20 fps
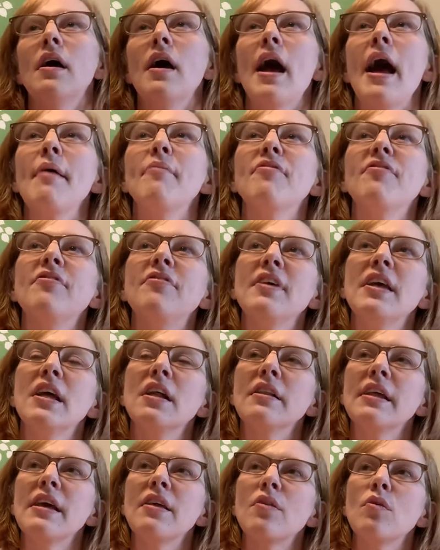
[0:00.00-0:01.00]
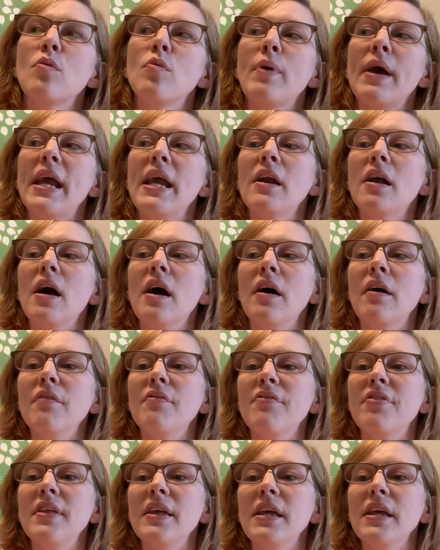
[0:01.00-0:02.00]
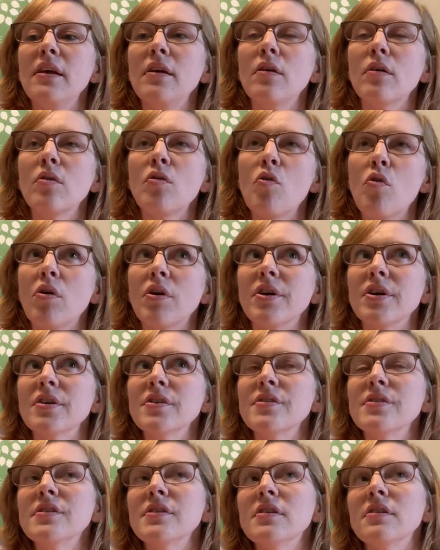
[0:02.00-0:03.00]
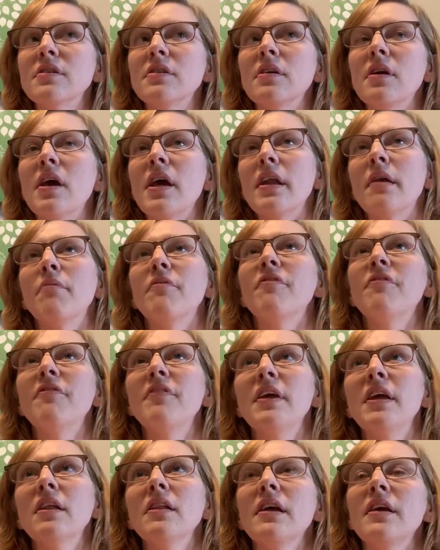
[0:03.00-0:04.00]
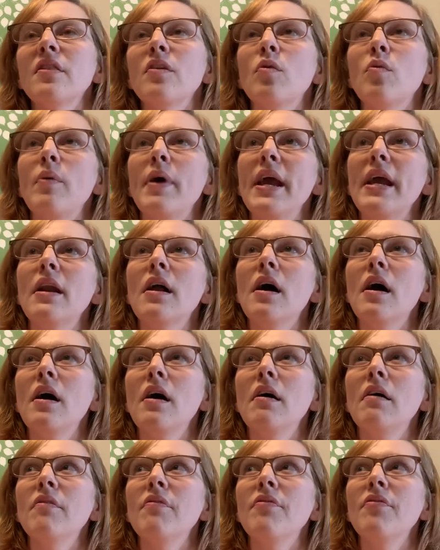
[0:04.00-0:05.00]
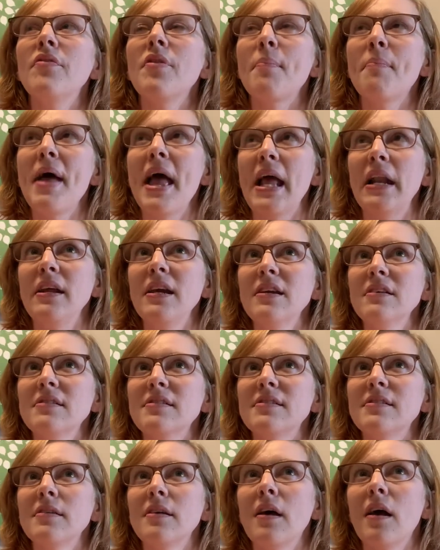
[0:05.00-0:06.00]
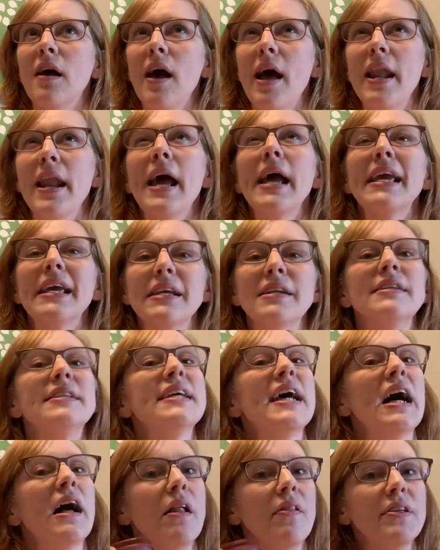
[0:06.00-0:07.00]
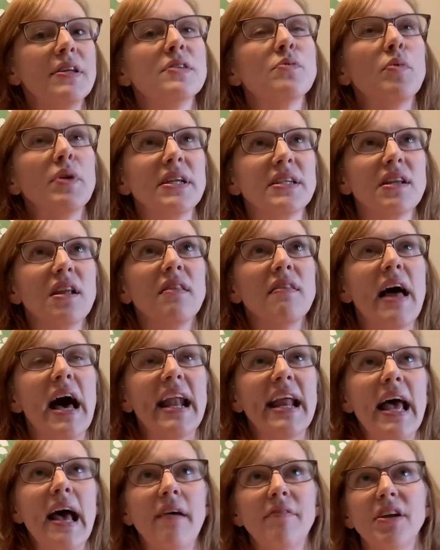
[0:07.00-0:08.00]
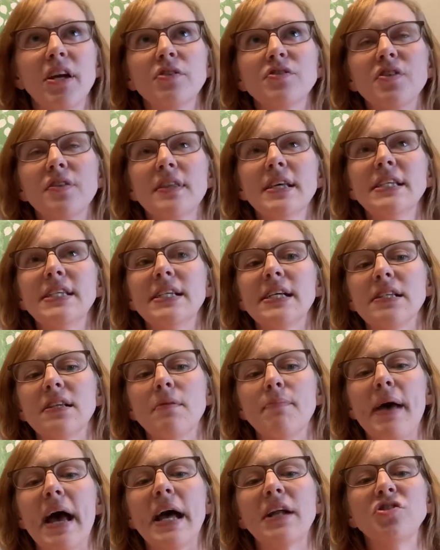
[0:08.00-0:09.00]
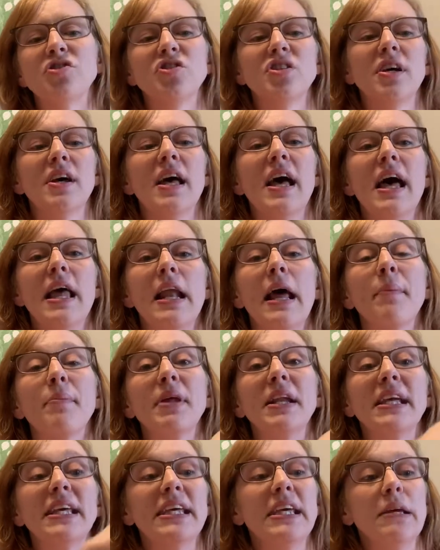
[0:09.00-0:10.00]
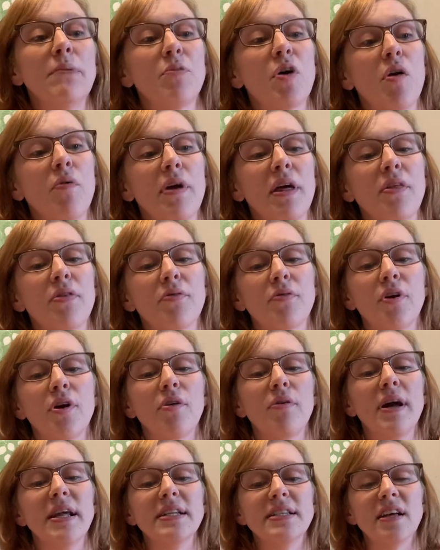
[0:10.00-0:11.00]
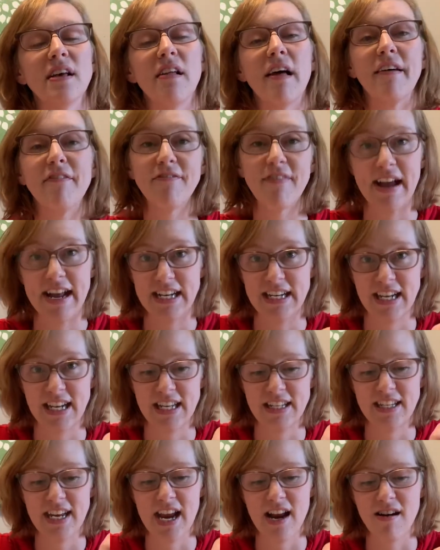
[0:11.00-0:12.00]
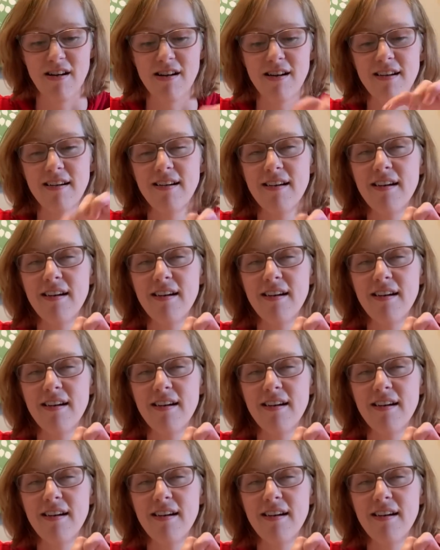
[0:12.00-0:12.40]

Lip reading: I'm feeling the weight of the quarters, and I'm feeling the weight of the pennies. And I can tell this one is a lot heavier, so this doesn't match. I'm gonna keep going through until I find a container